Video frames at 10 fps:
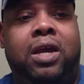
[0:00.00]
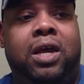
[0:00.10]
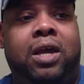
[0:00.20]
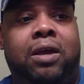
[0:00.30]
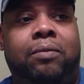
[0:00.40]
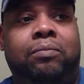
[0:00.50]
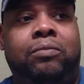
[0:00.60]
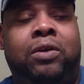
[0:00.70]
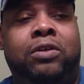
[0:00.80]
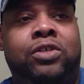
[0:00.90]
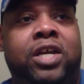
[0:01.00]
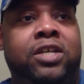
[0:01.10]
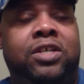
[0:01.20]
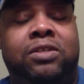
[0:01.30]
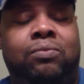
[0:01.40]
or
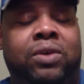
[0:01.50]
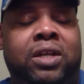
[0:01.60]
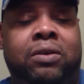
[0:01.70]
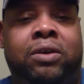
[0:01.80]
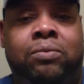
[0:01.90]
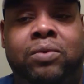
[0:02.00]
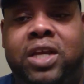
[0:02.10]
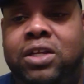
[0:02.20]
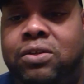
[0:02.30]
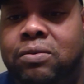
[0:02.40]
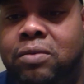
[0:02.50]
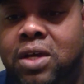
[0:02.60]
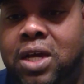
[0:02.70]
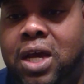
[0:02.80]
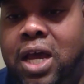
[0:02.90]
change as we need to.
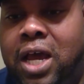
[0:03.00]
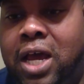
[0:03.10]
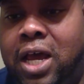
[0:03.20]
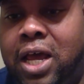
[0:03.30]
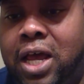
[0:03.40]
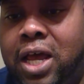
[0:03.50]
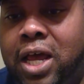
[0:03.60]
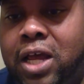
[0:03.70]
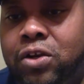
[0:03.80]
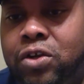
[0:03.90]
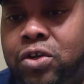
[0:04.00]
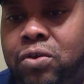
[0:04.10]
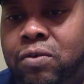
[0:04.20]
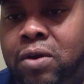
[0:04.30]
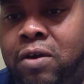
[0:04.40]
Do
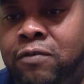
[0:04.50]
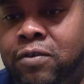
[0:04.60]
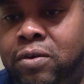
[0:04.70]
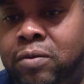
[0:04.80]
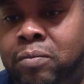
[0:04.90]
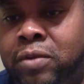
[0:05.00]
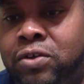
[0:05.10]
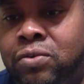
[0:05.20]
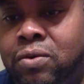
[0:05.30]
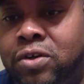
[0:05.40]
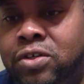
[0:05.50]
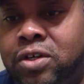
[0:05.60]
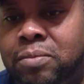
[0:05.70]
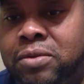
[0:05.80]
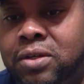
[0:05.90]
you offer
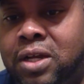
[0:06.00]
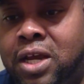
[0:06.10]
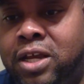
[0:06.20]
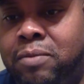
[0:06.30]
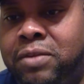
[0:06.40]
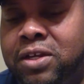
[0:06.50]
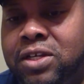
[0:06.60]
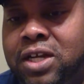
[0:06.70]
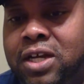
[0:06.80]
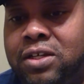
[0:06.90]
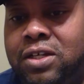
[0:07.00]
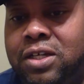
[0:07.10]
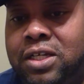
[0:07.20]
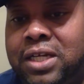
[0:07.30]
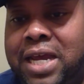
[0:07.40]
mentorships? I am in
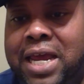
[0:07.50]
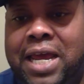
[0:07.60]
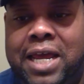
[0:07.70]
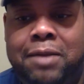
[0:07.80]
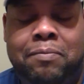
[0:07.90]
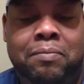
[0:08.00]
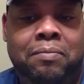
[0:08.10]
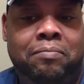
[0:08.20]
Texas. Yeah,